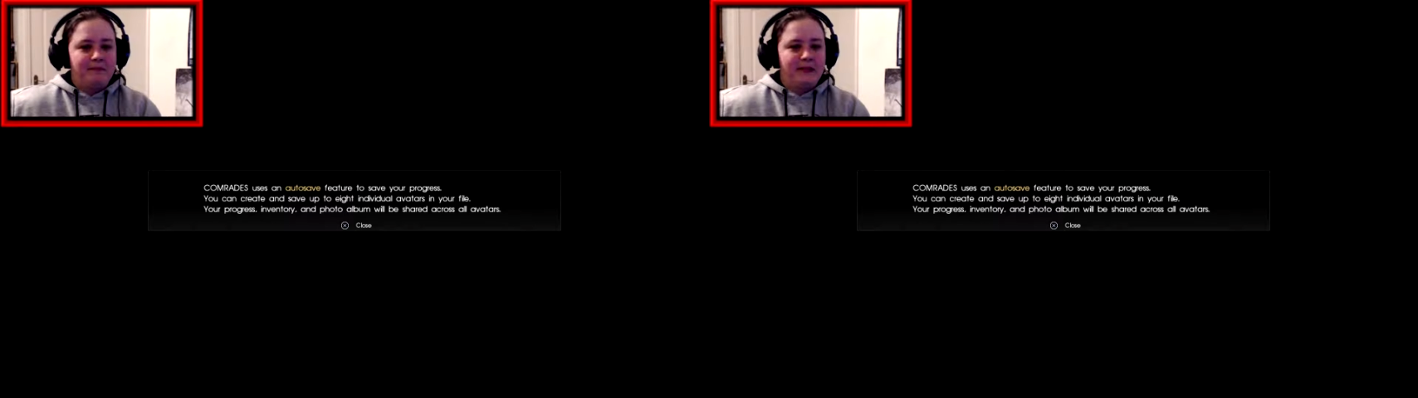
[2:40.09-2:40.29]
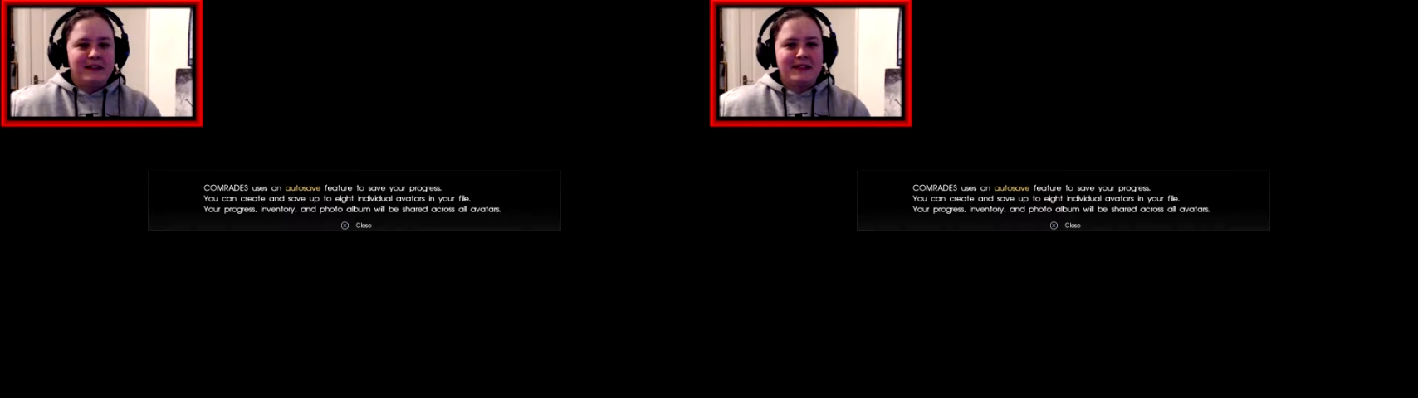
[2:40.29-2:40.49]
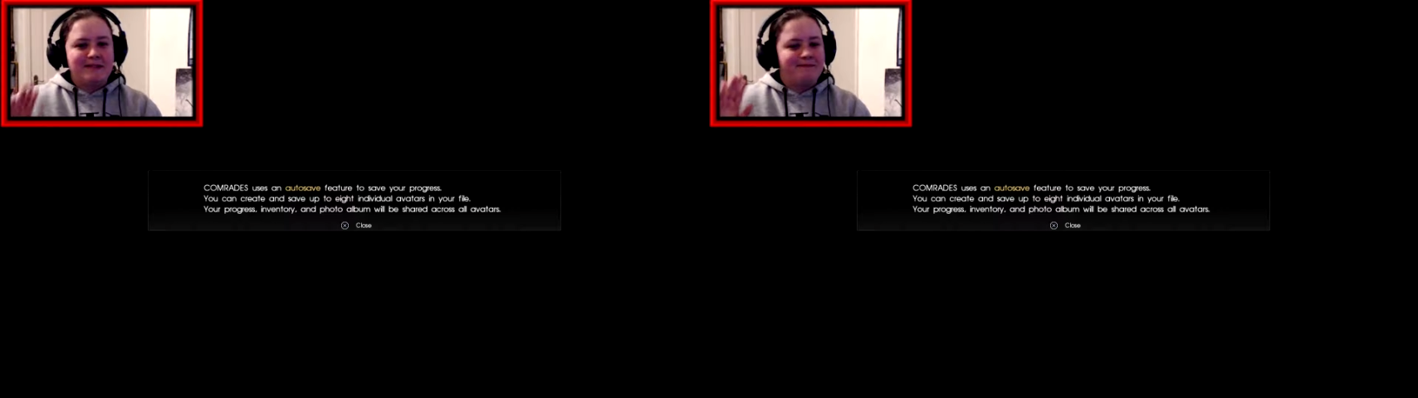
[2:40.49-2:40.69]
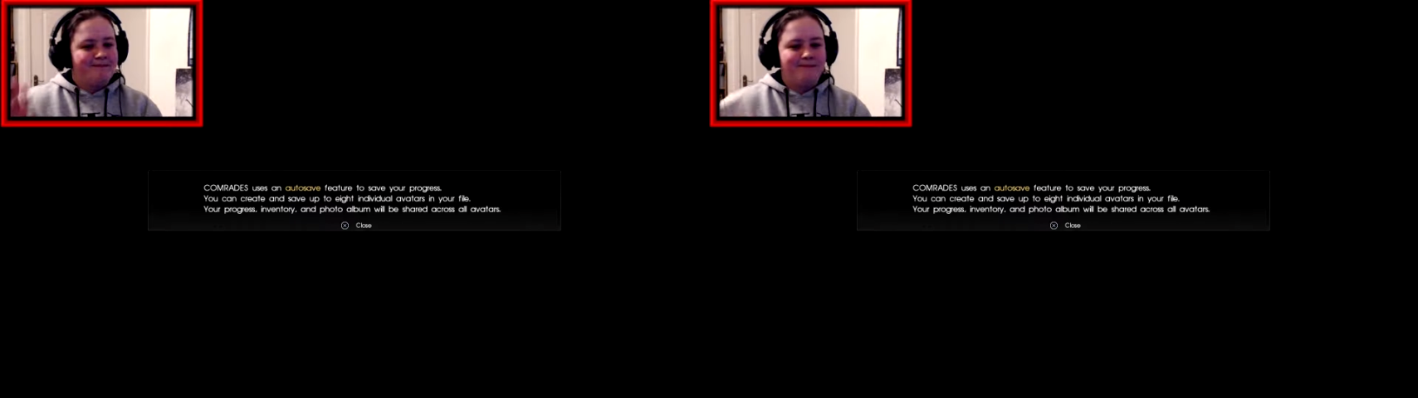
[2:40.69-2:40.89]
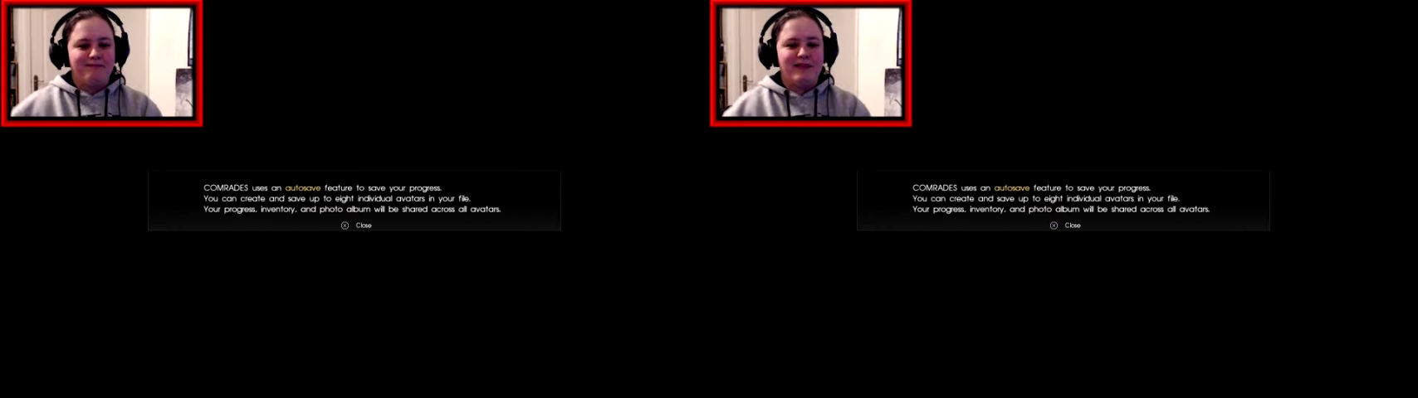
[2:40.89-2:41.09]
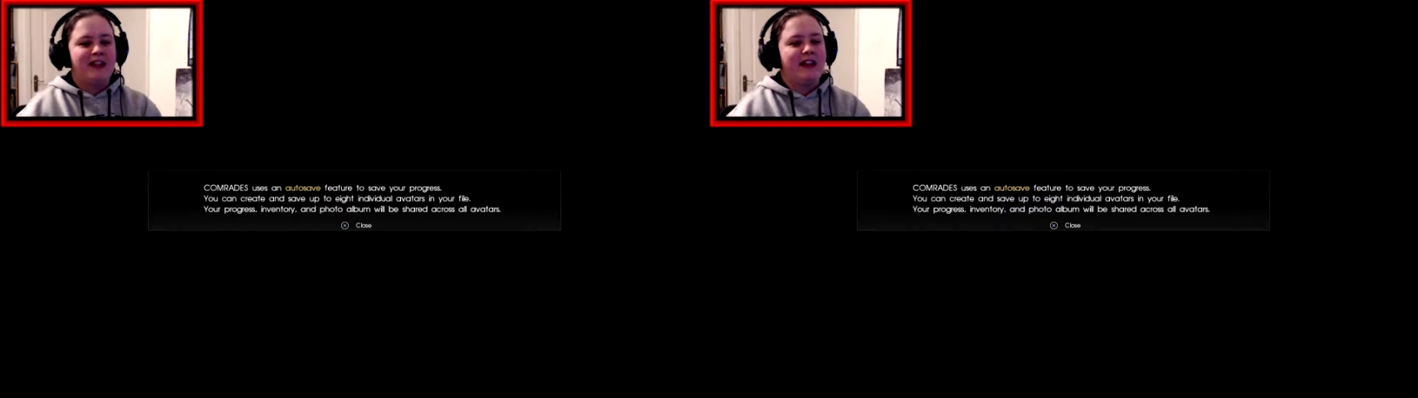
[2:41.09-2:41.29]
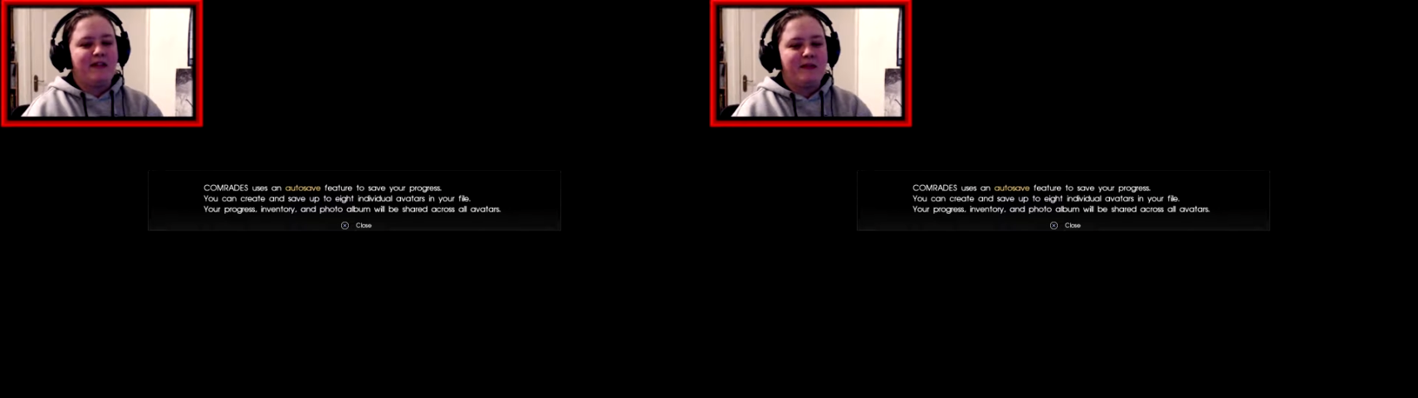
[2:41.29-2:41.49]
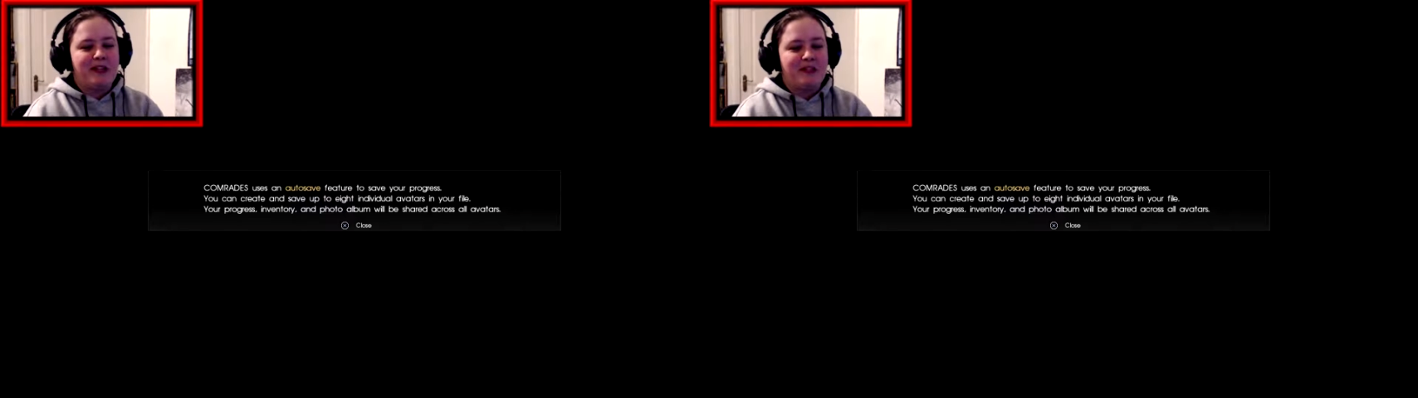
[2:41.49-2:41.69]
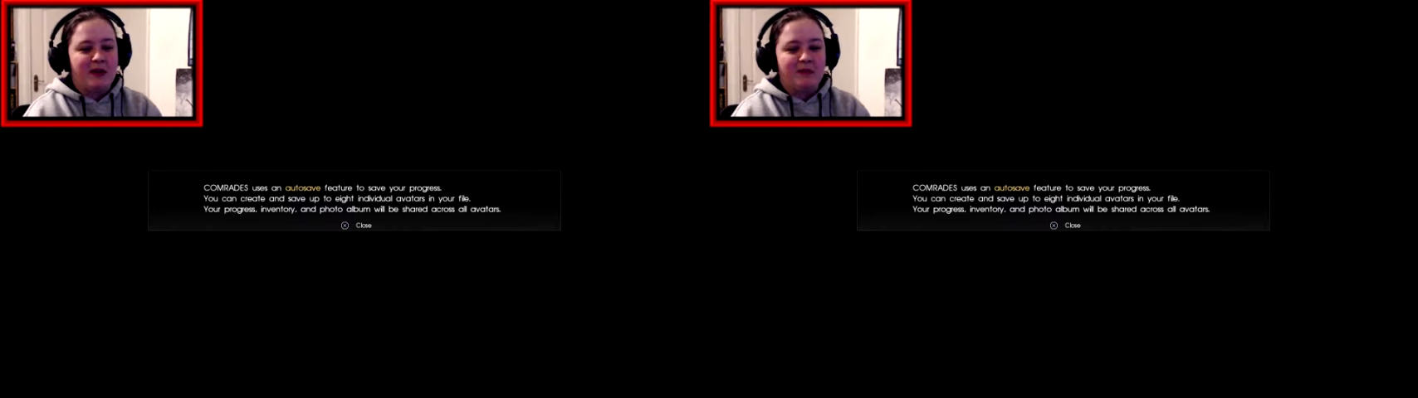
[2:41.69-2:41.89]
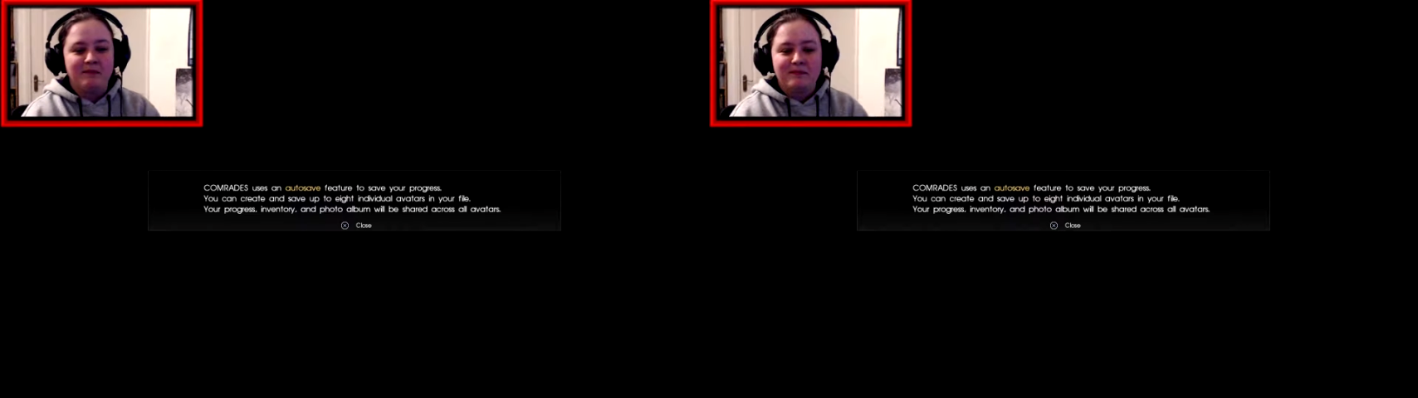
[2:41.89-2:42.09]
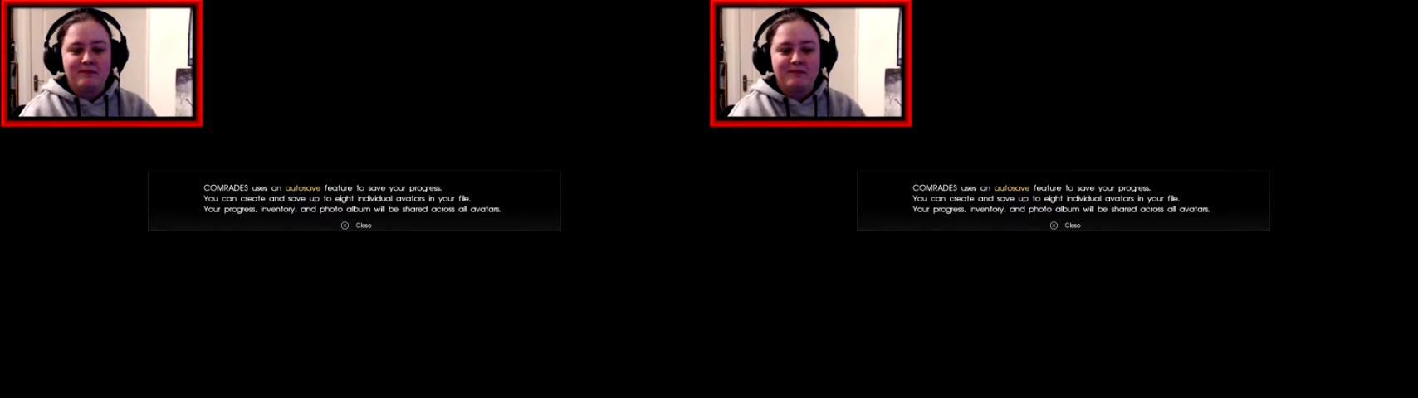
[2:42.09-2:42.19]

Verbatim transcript: But you can laugh at me as well.